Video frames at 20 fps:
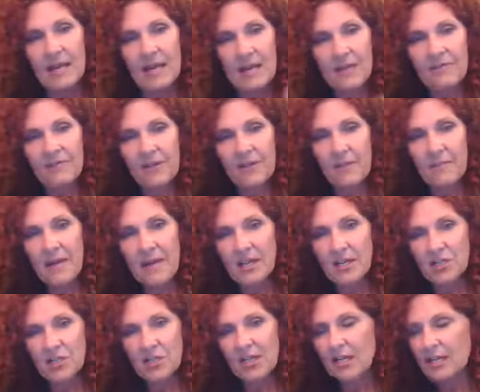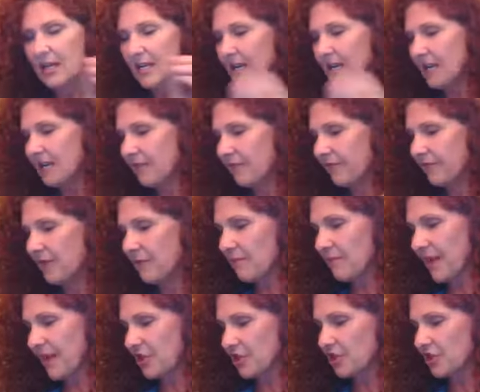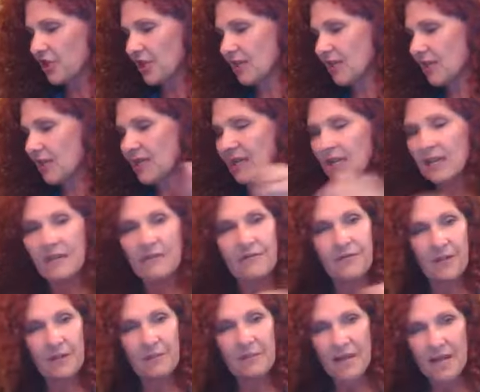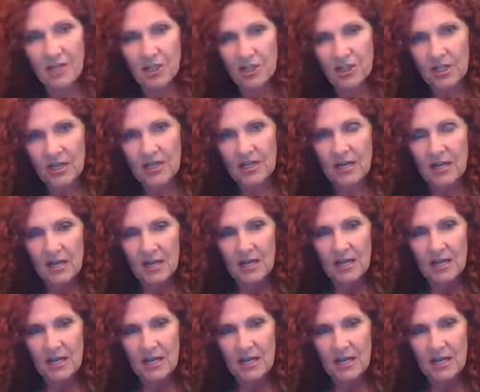Inflammation, inflammation, inflammation.